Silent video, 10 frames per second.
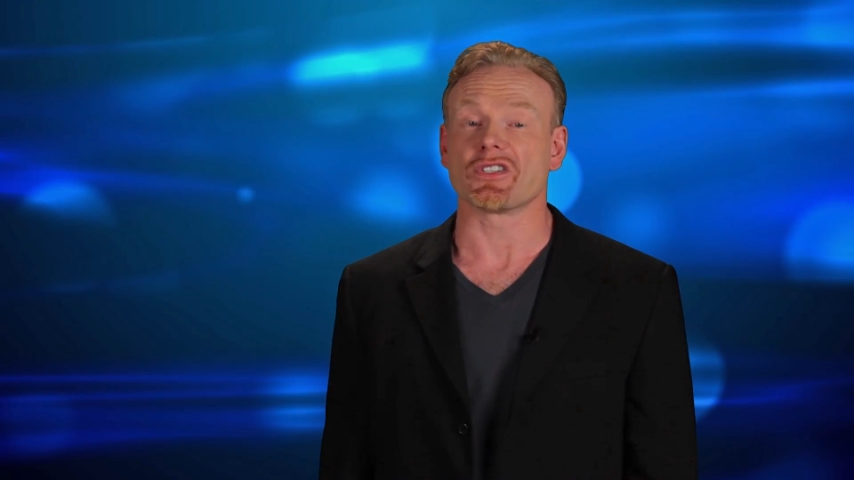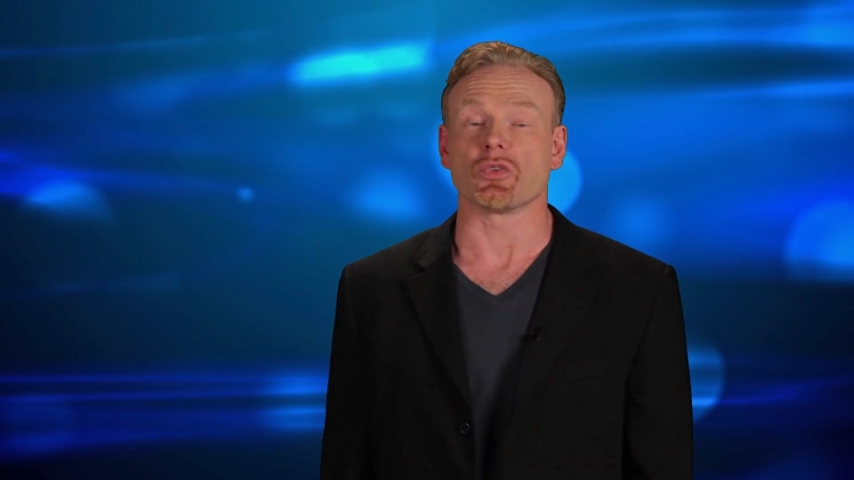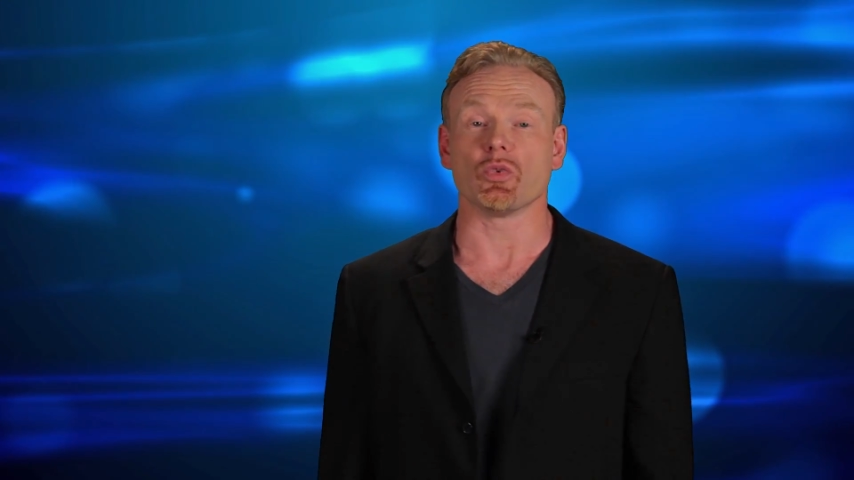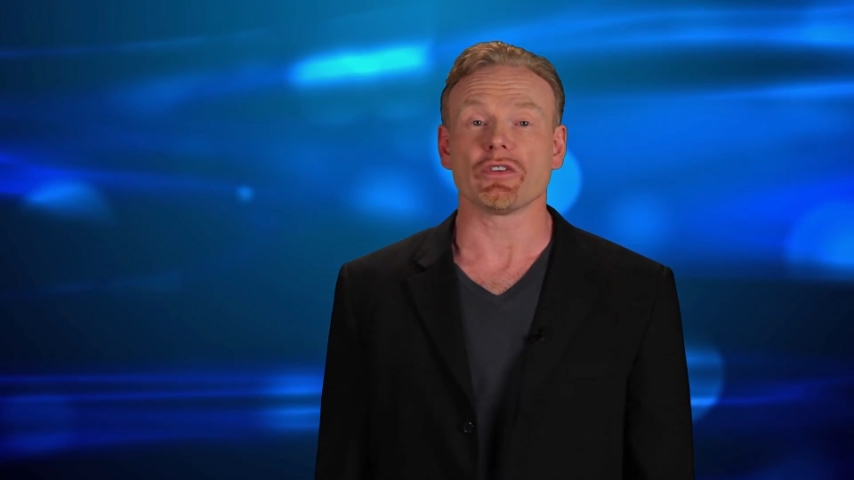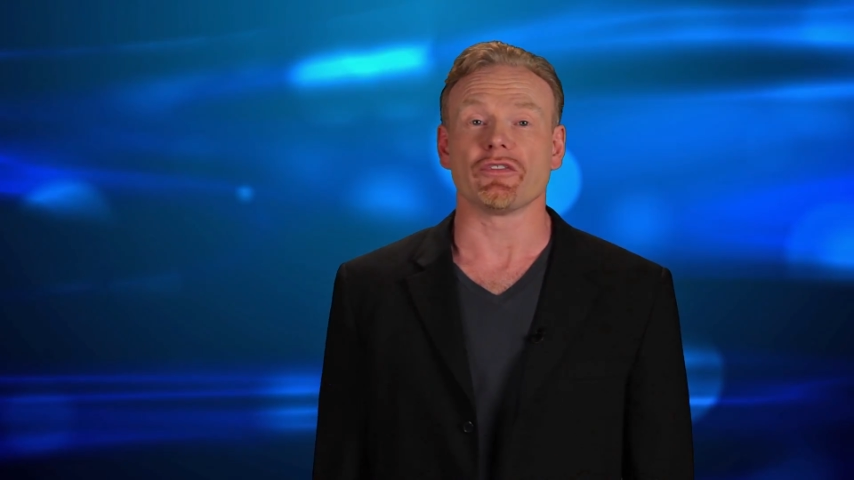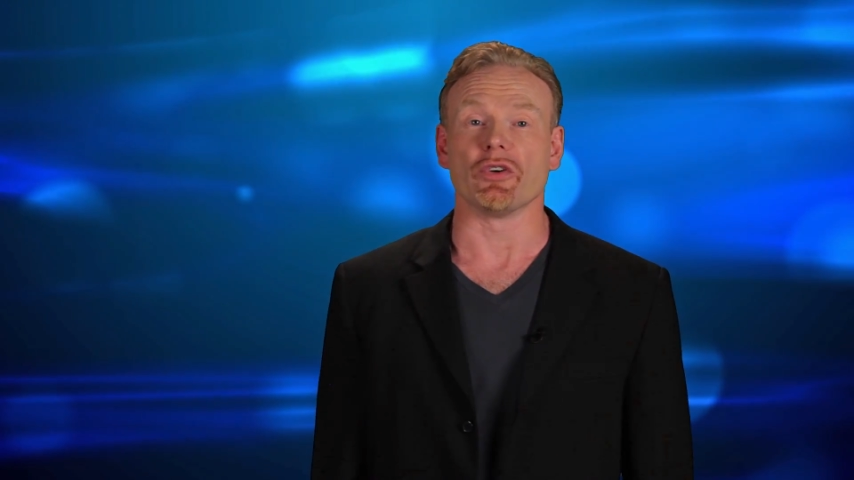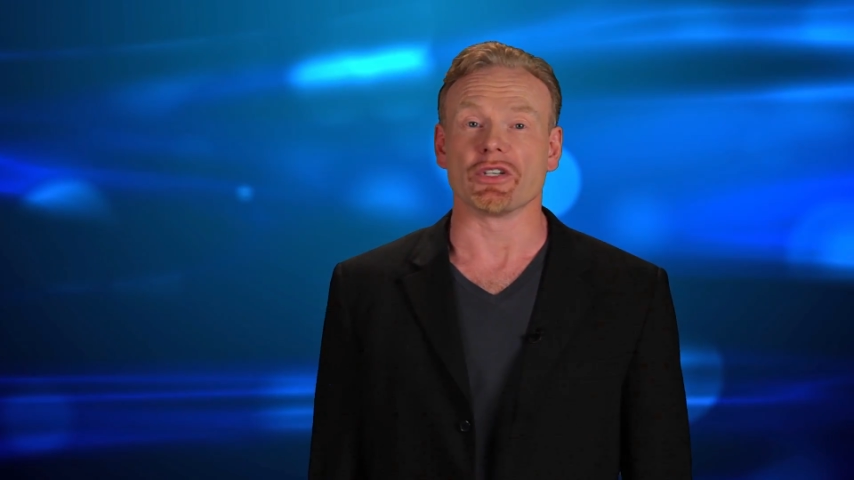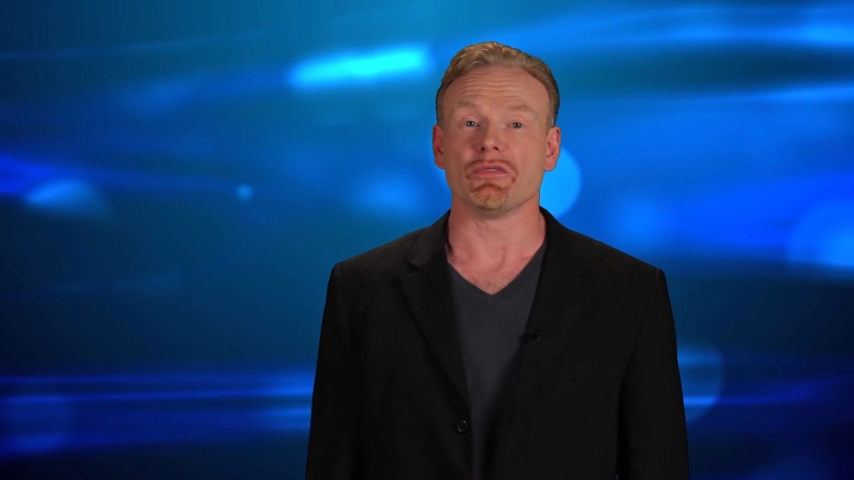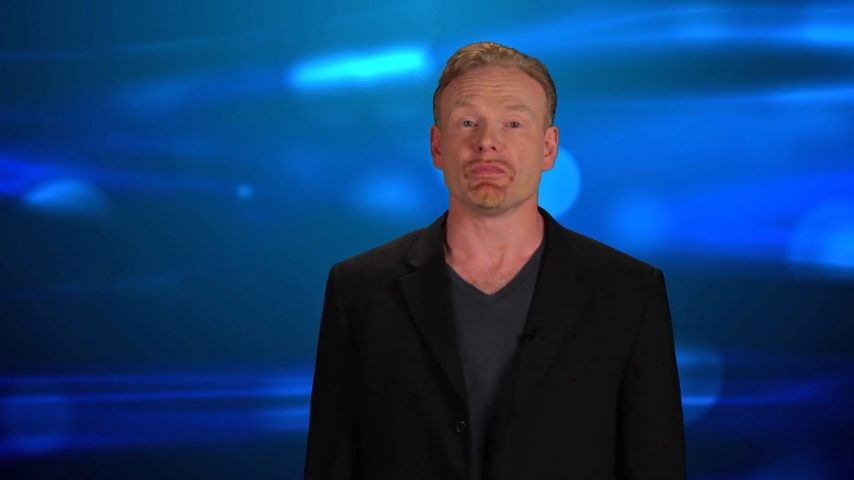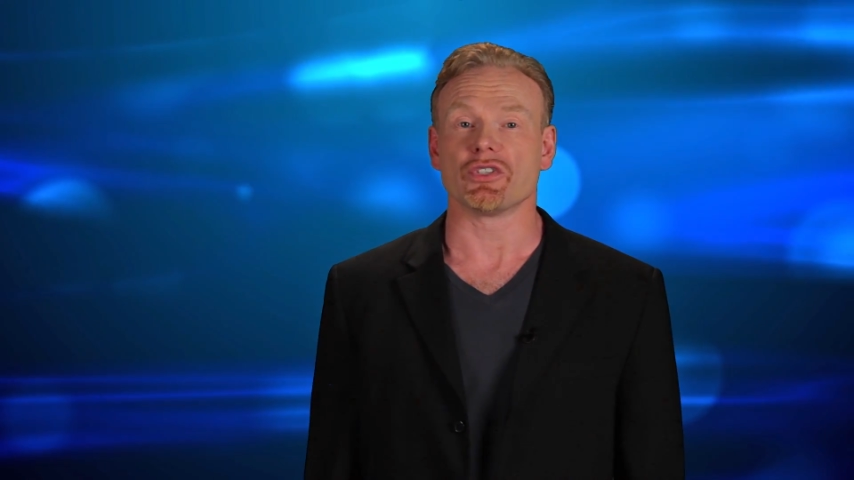to work for
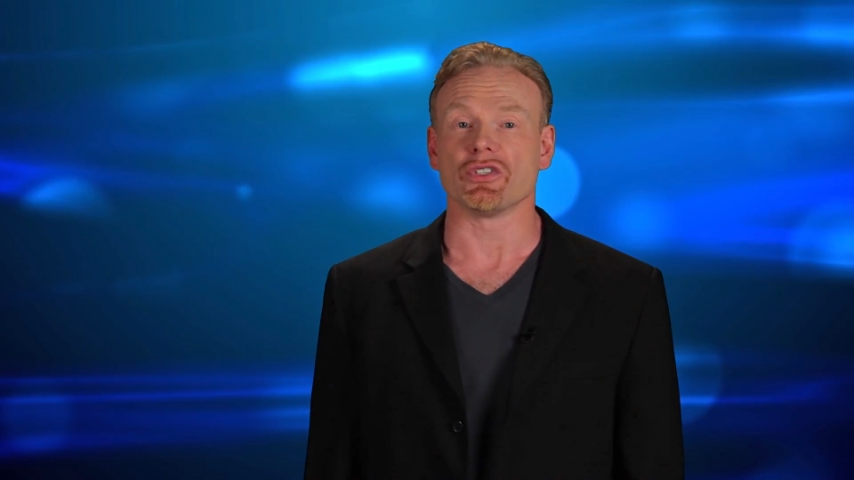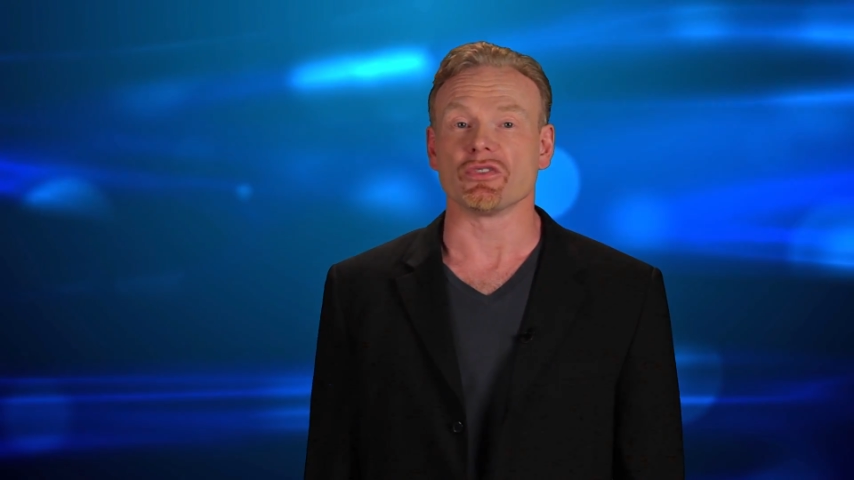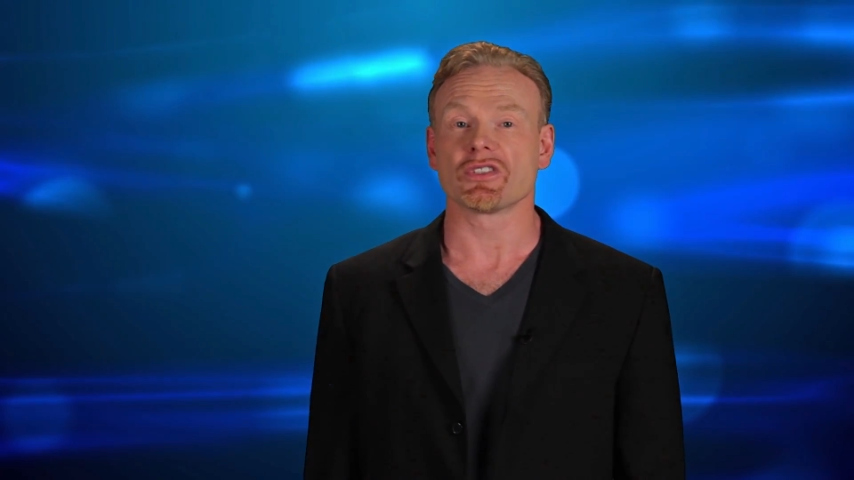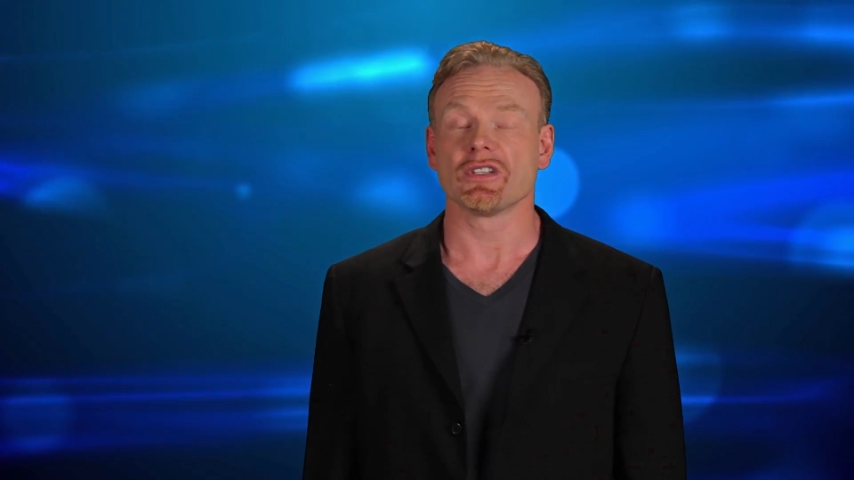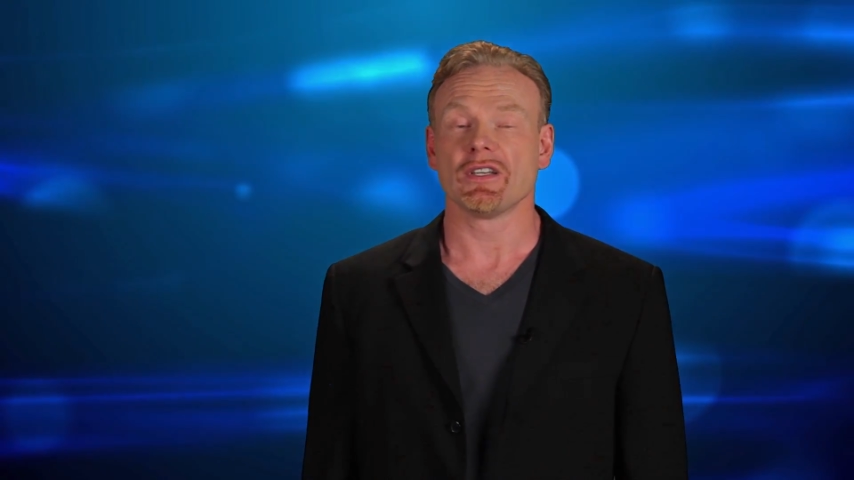you and produce.